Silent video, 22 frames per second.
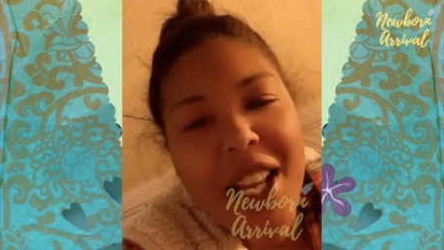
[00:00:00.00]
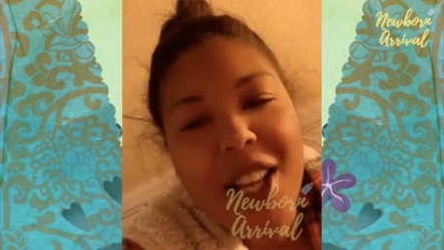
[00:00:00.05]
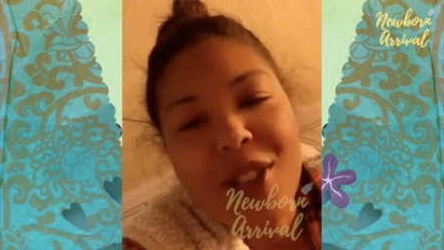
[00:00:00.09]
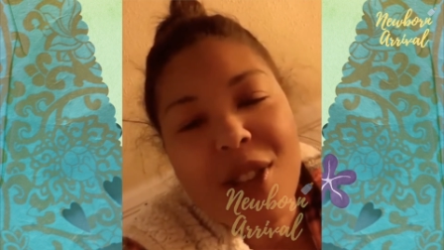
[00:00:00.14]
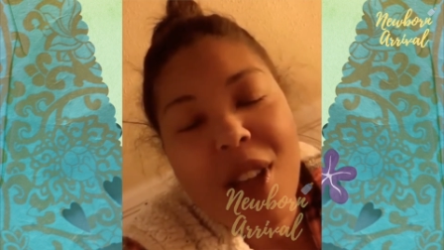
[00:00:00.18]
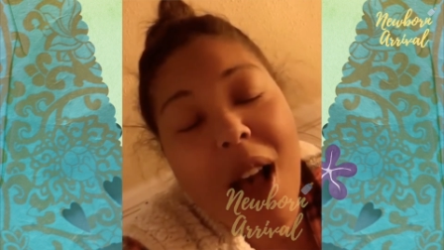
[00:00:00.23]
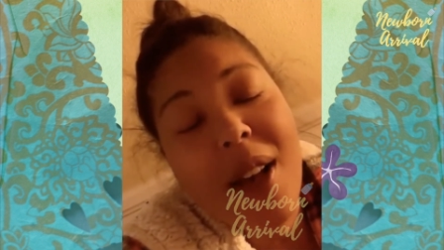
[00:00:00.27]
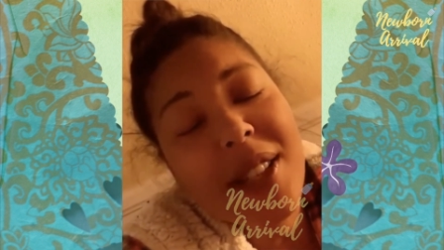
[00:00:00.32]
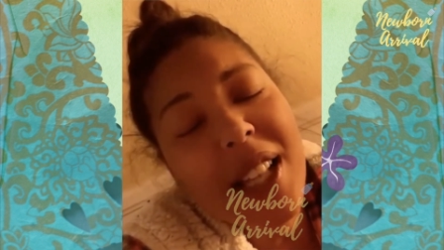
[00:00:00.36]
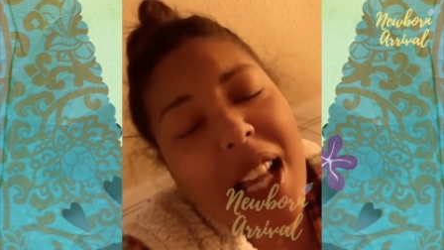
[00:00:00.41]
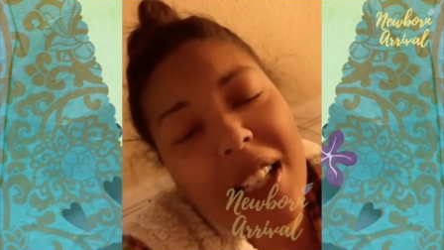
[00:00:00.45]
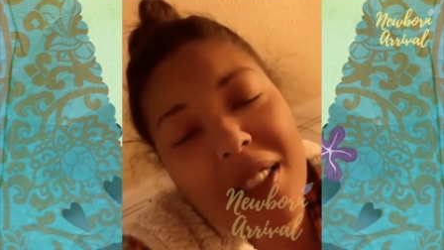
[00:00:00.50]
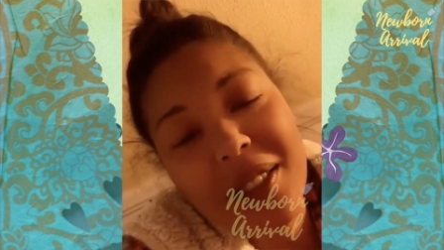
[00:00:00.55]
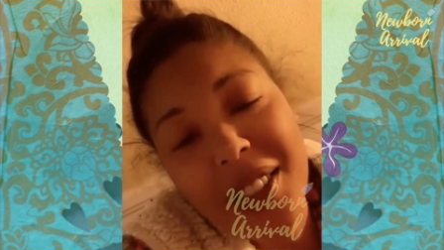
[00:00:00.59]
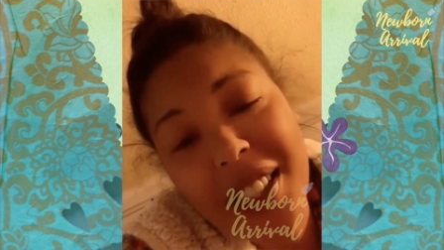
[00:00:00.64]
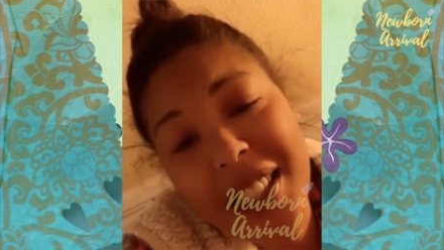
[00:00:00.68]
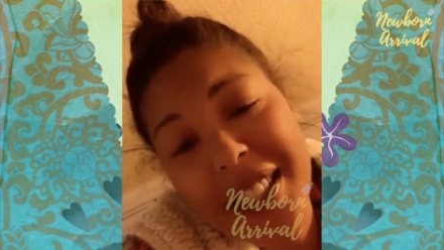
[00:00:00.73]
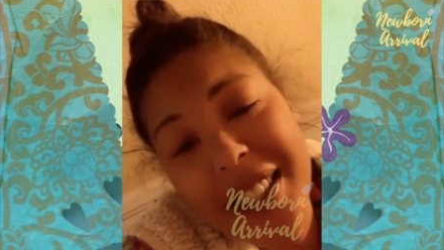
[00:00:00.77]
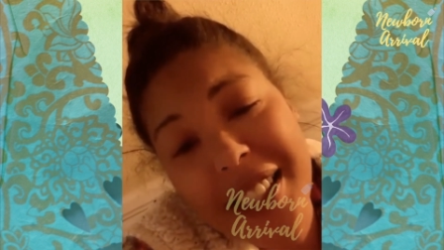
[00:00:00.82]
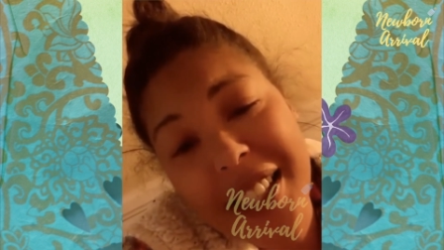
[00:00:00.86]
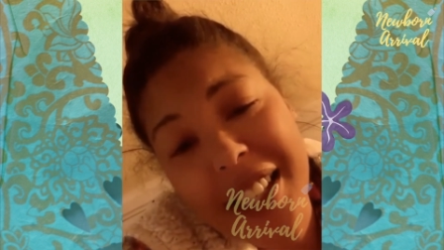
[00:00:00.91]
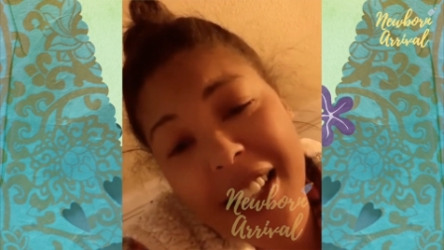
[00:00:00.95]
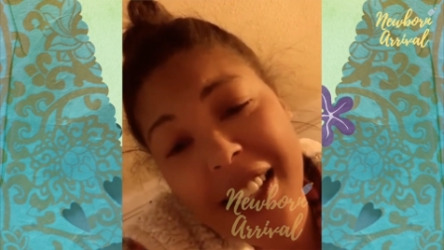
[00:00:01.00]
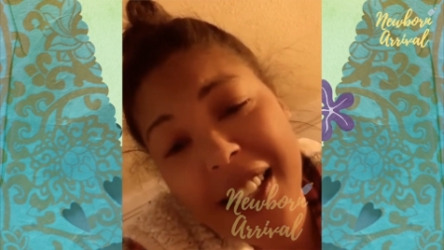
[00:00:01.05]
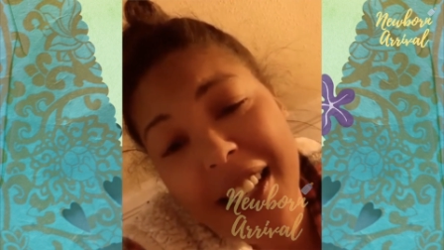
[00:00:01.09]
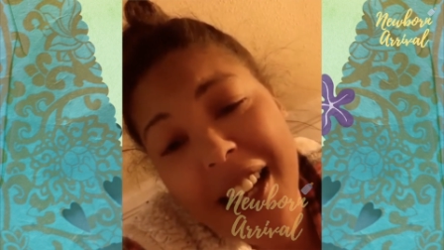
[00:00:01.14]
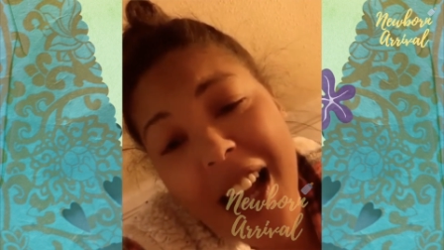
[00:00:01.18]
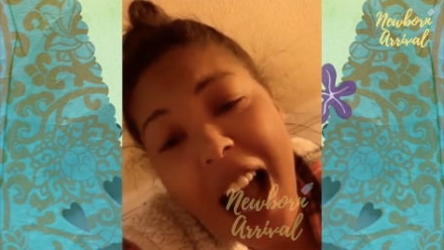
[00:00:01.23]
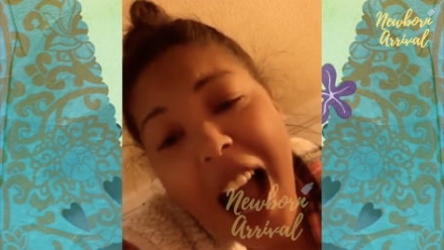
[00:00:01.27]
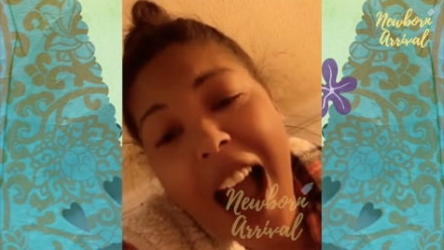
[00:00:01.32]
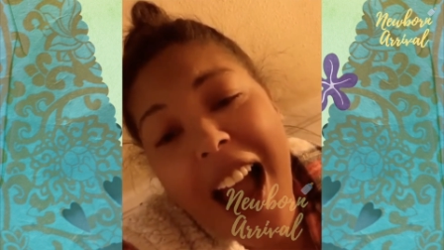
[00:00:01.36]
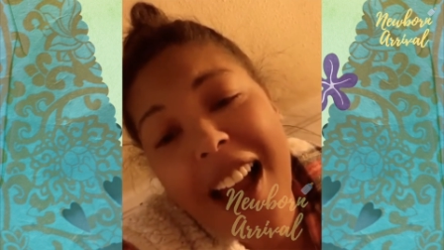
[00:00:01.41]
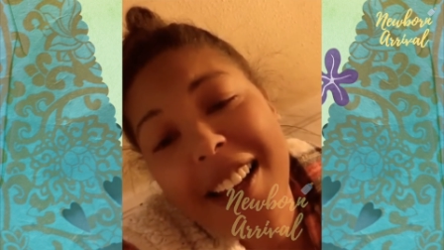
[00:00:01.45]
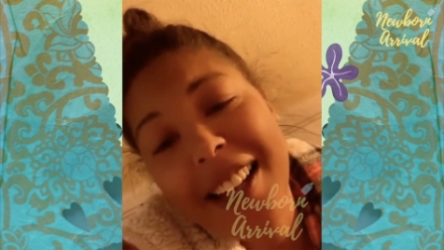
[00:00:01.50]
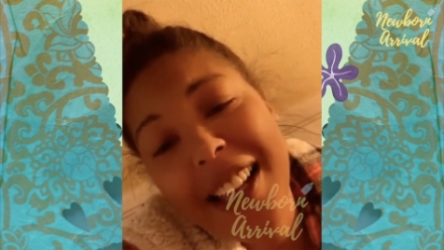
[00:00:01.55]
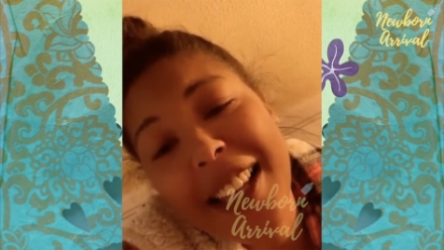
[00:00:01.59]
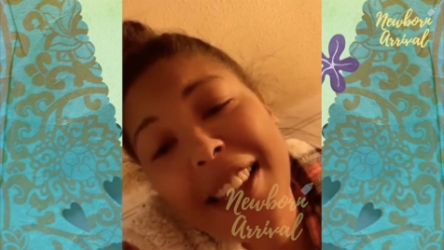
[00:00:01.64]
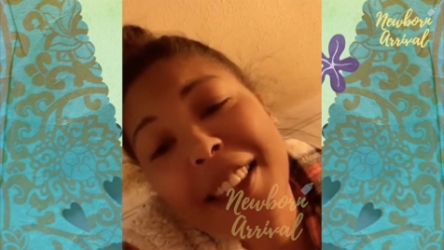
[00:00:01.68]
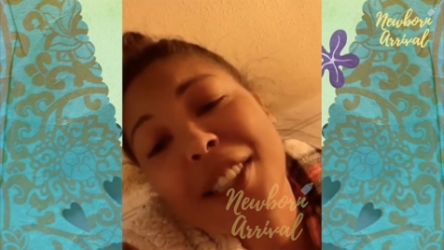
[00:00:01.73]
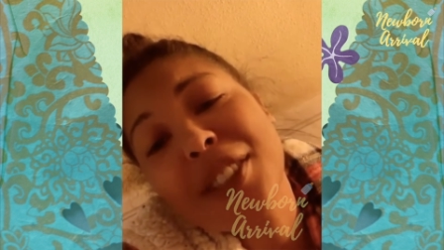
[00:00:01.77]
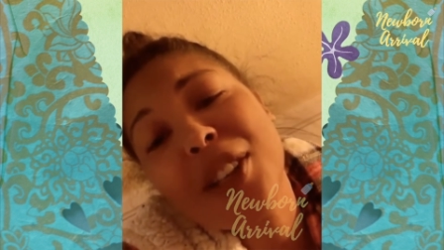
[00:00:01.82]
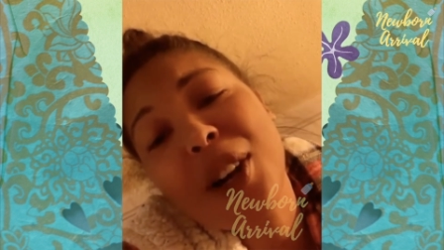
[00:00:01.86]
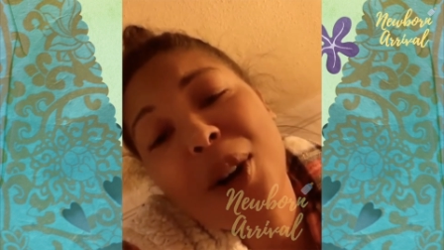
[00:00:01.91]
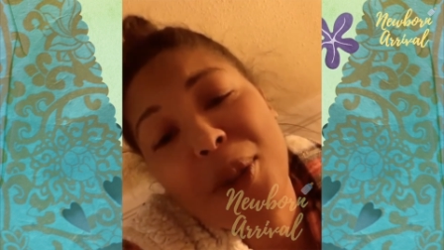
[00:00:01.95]
So I was like, listen, I need
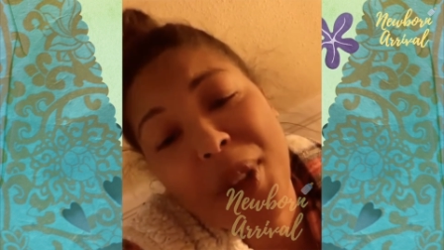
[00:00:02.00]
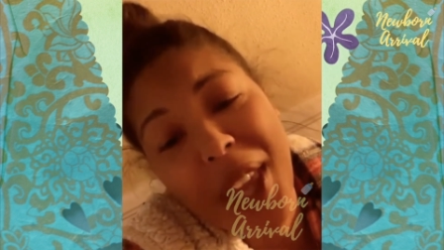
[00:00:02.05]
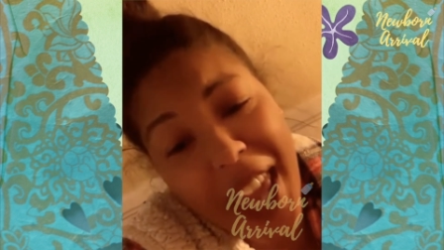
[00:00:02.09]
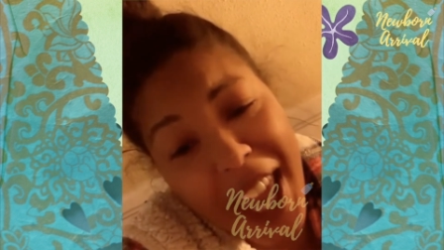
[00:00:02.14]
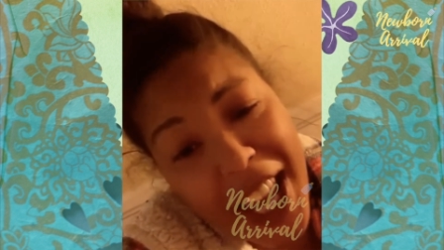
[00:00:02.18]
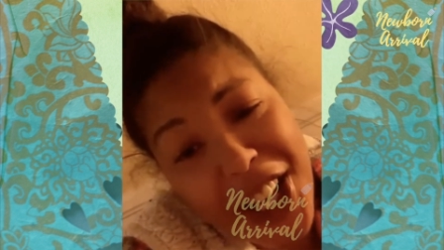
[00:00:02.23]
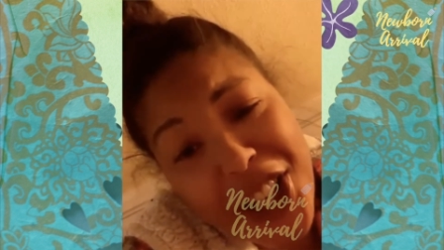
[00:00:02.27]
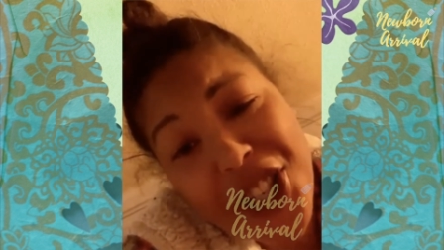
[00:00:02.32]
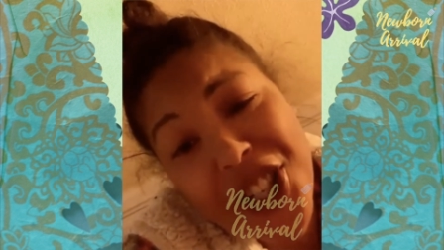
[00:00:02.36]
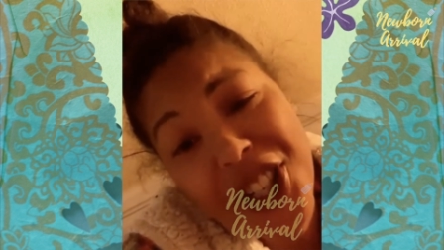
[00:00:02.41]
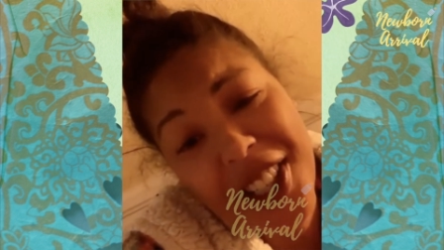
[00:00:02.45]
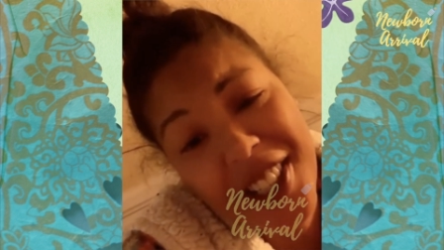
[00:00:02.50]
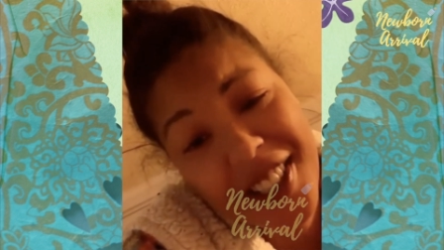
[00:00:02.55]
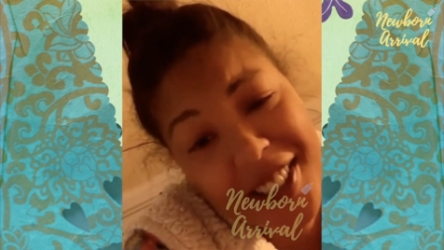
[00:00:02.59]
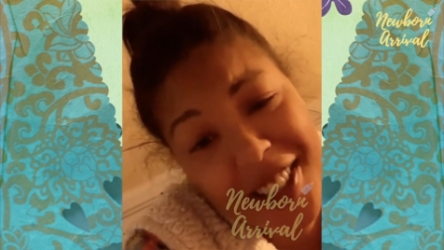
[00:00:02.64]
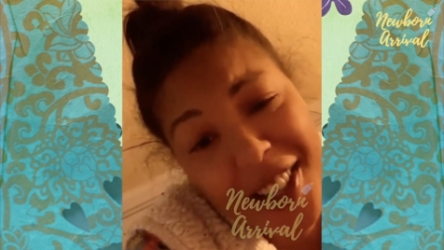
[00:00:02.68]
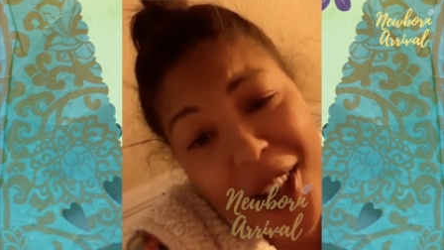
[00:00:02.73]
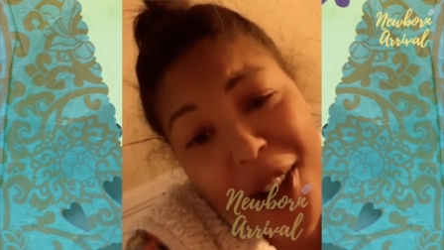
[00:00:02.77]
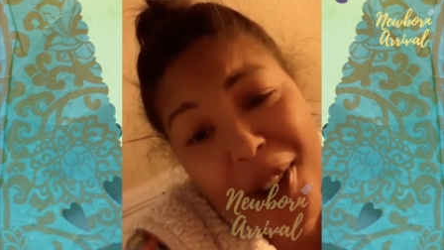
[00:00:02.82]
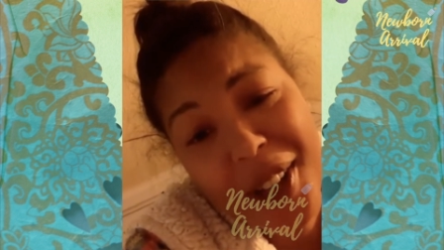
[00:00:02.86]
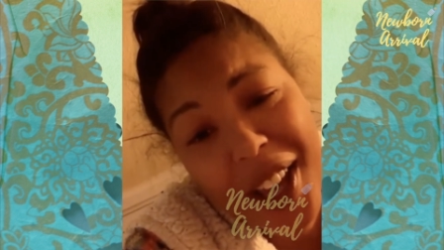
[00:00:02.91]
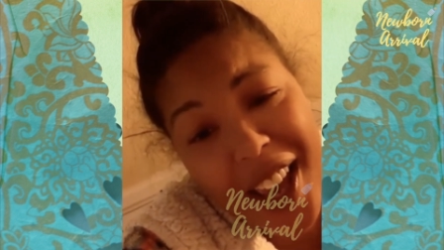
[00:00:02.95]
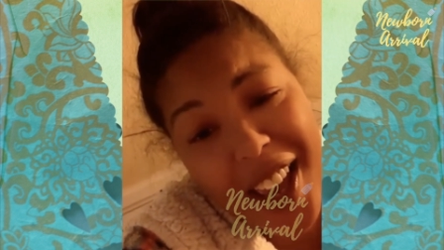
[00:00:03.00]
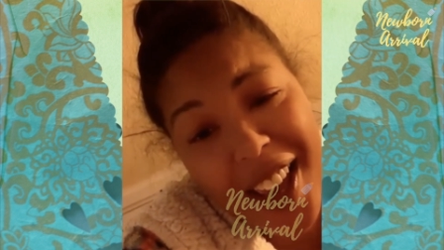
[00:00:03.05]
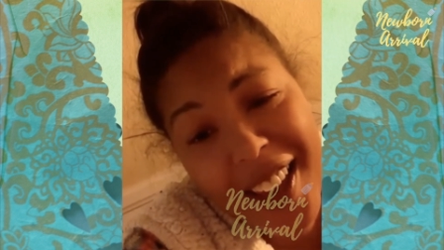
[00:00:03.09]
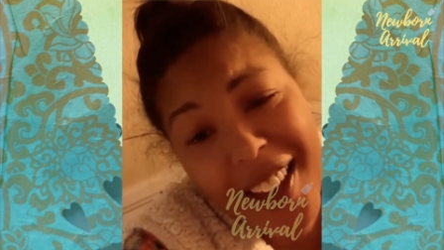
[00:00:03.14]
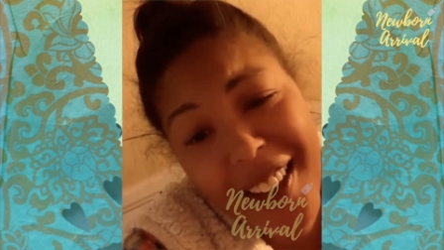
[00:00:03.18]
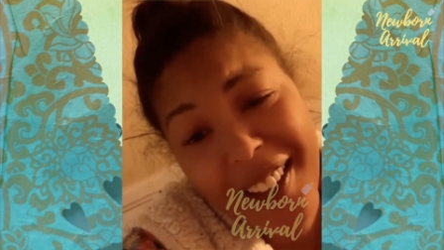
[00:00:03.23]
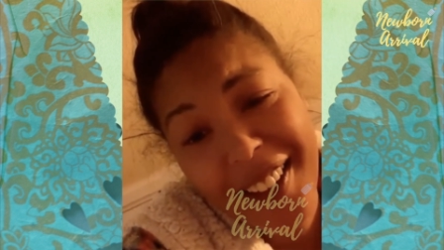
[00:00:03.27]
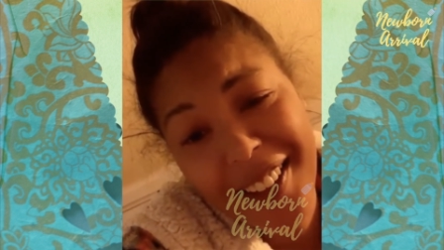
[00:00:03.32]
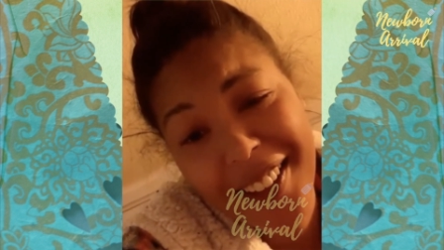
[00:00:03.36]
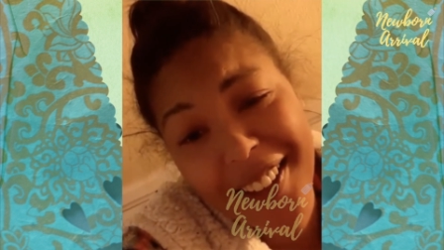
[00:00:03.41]
the location, okay?